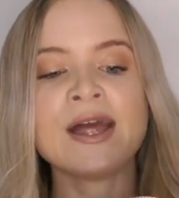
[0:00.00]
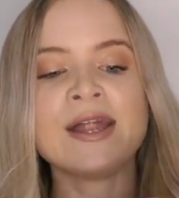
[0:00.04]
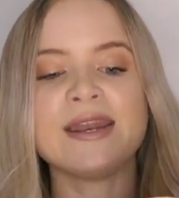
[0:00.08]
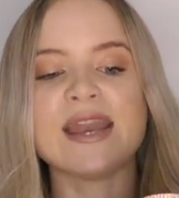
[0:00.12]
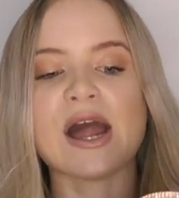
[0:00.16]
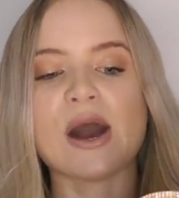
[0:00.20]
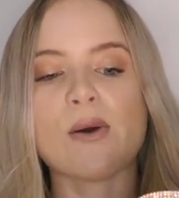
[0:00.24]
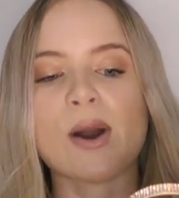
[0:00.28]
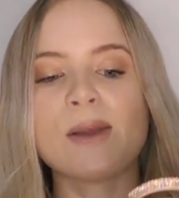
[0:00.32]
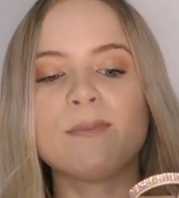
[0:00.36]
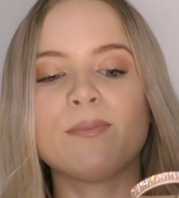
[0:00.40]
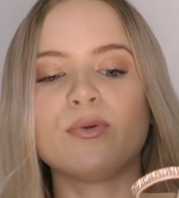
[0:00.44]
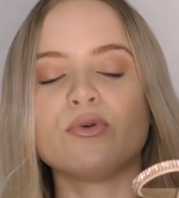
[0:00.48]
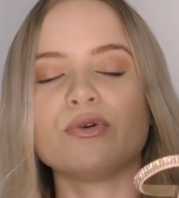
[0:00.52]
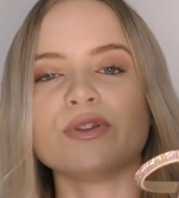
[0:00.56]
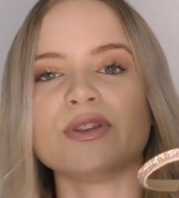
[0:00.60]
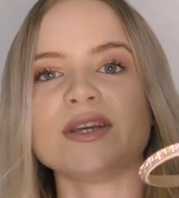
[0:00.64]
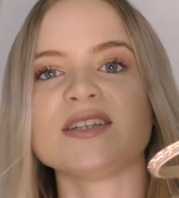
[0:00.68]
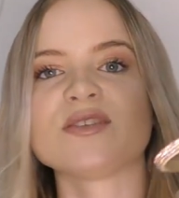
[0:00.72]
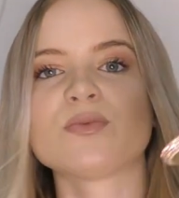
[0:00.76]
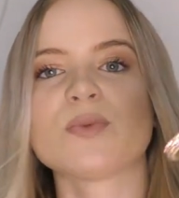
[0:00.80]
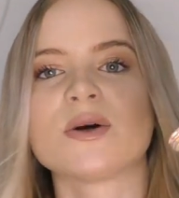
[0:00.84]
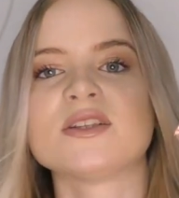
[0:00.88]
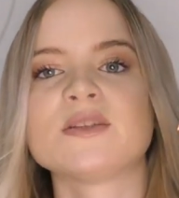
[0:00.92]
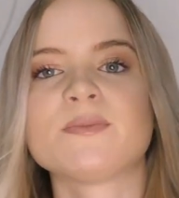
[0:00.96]
Now, I bought
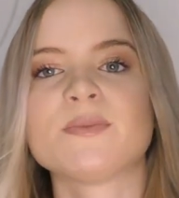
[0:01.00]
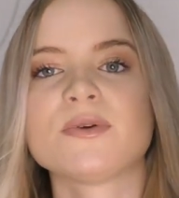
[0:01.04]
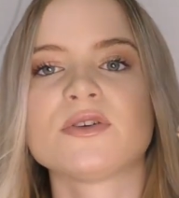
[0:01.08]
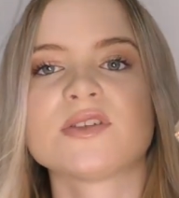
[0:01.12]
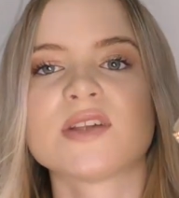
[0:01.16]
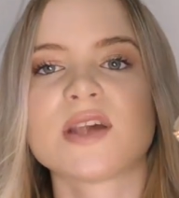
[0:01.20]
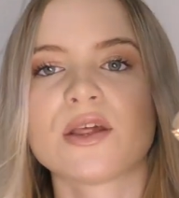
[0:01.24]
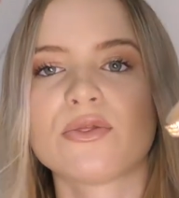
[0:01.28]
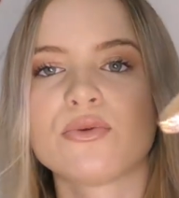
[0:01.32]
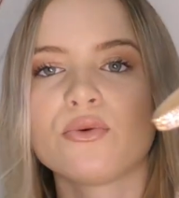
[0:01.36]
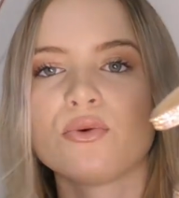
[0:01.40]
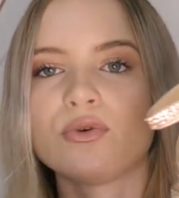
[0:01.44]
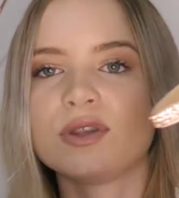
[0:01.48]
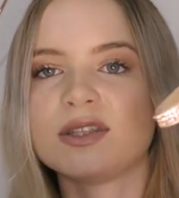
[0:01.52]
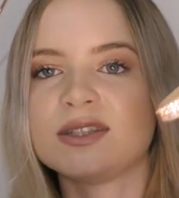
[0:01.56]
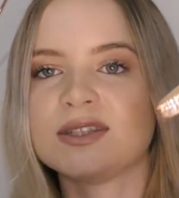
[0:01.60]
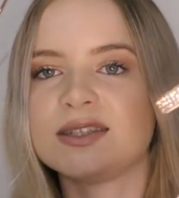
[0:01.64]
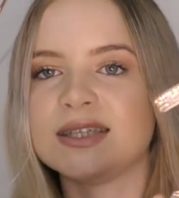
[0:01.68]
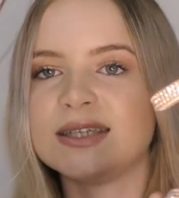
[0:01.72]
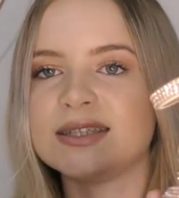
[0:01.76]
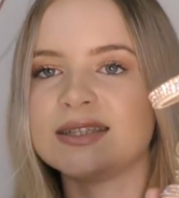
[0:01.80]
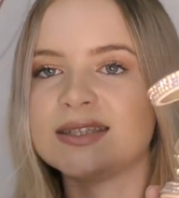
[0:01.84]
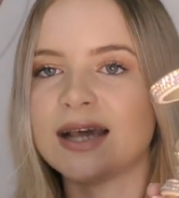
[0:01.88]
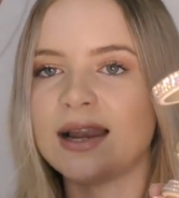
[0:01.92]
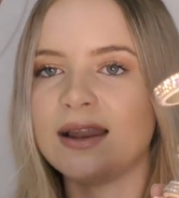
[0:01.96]
these ones because I thought the
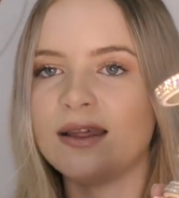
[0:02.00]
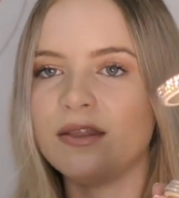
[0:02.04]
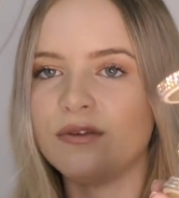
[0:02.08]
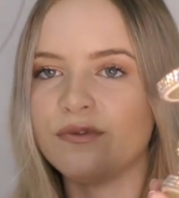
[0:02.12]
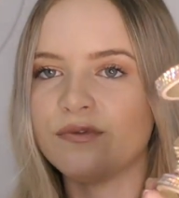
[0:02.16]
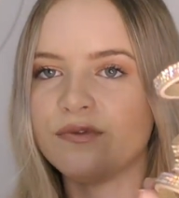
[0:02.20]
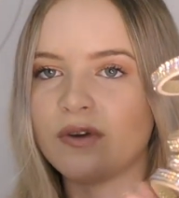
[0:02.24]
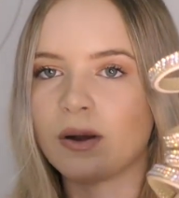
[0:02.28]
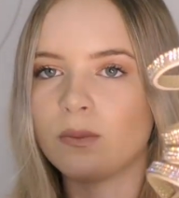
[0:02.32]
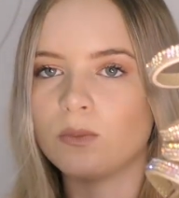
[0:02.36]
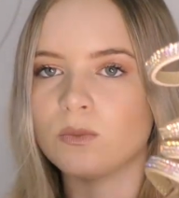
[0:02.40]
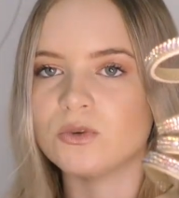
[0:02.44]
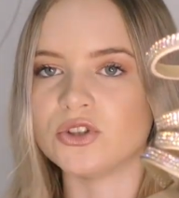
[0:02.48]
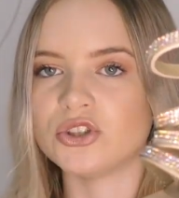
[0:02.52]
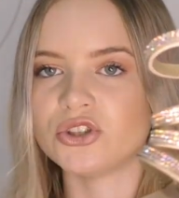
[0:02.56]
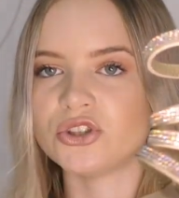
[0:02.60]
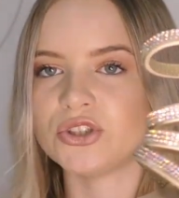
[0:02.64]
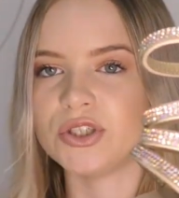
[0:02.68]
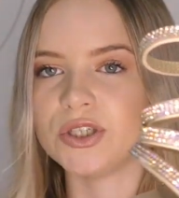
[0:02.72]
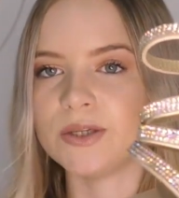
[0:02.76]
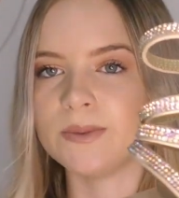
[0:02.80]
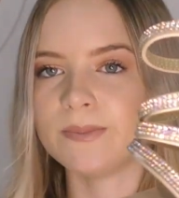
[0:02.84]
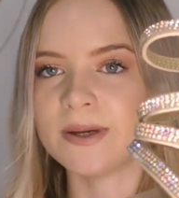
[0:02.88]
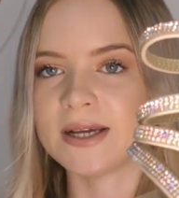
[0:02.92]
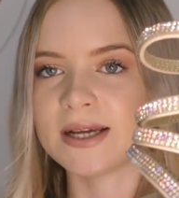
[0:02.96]
detail at the front was
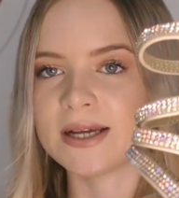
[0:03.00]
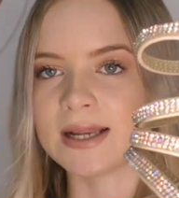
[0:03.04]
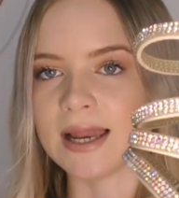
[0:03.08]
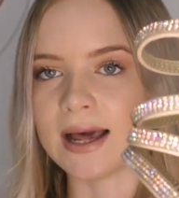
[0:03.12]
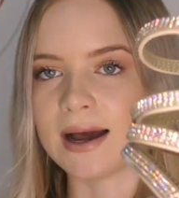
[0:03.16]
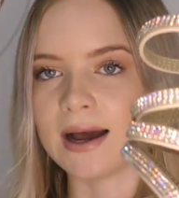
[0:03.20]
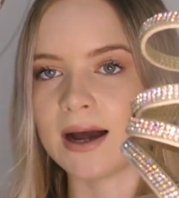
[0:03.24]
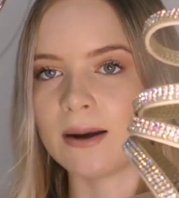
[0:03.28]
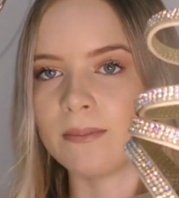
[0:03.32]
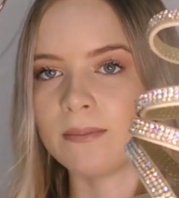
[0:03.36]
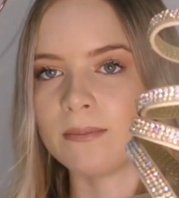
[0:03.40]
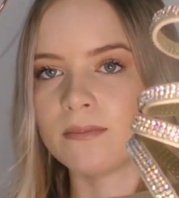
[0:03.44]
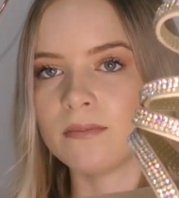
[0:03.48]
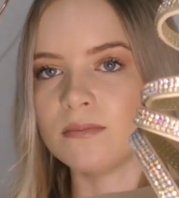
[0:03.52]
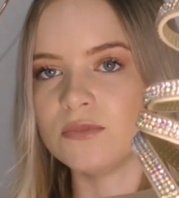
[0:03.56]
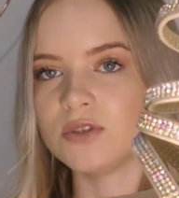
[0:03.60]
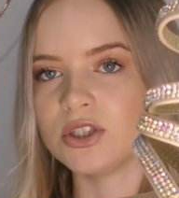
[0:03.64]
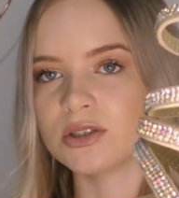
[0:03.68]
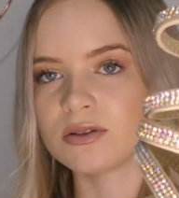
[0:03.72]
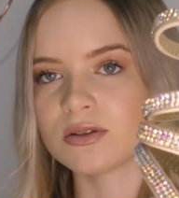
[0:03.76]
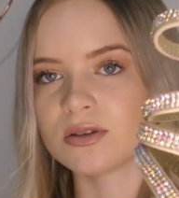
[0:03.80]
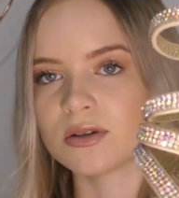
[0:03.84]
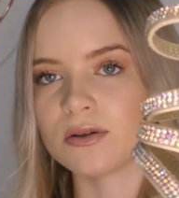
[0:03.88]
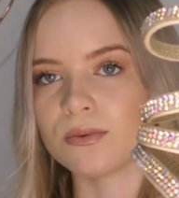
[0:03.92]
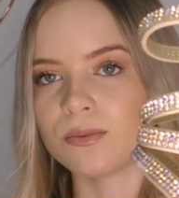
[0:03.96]
super glam.
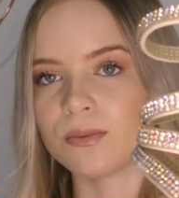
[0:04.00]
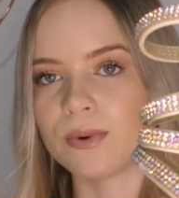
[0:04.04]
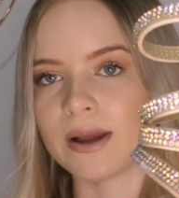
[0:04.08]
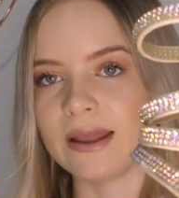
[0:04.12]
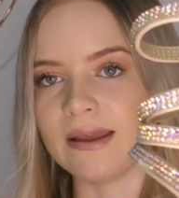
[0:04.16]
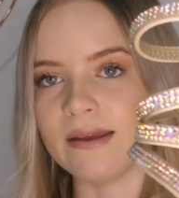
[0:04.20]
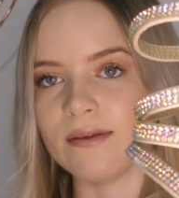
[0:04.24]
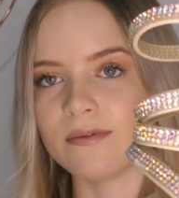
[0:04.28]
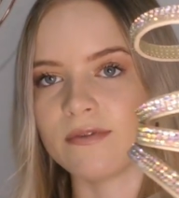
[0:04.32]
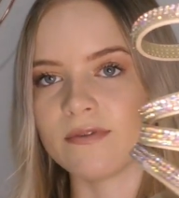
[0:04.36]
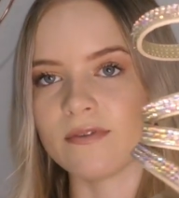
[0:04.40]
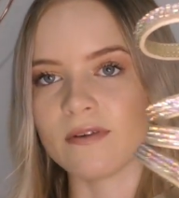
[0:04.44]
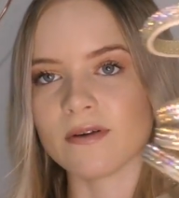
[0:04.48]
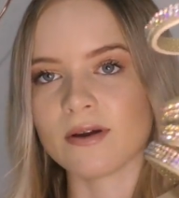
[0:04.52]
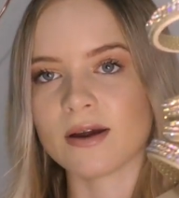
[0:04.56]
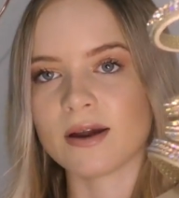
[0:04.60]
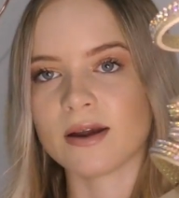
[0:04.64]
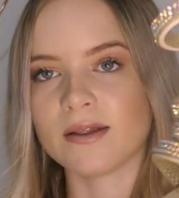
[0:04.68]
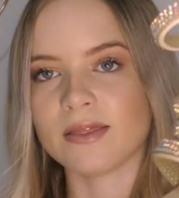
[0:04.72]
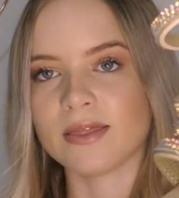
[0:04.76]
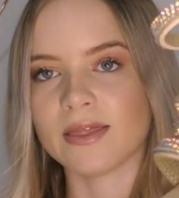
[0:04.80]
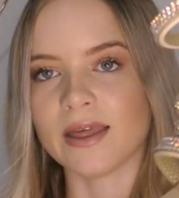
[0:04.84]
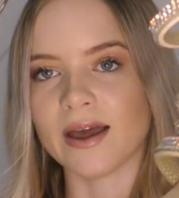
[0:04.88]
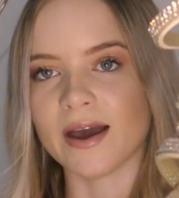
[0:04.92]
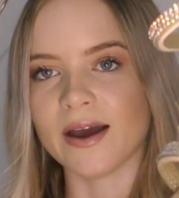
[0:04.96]
Just gonna wait for it.
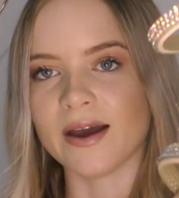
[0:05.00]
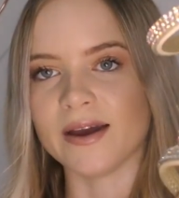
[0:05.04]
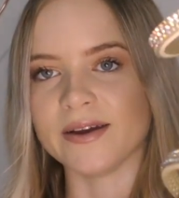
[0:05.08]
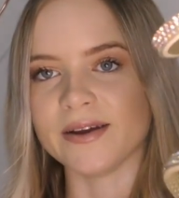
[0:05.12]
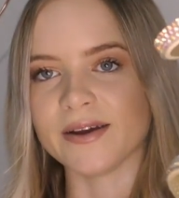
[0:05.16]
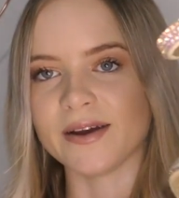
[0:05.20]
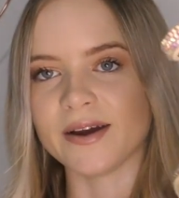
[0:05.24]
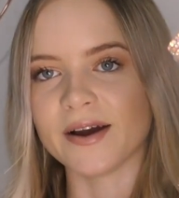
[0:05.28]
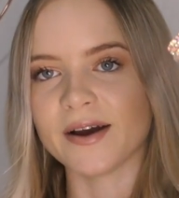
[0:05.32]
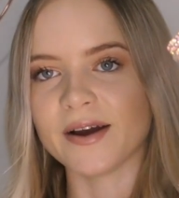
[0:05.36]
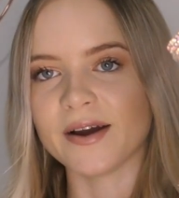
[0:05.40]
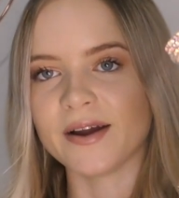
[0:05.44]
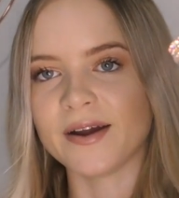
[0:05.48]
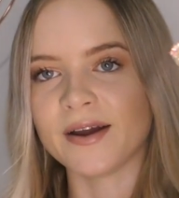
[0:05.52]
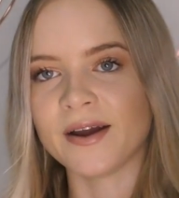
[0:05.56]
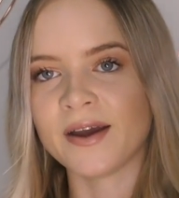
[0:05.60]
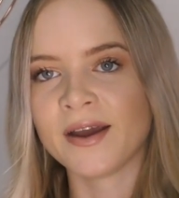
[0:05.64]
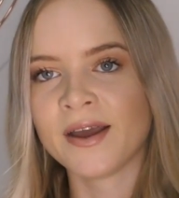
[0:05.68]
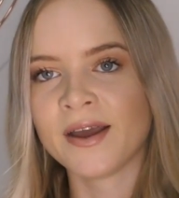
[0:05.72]
There you go.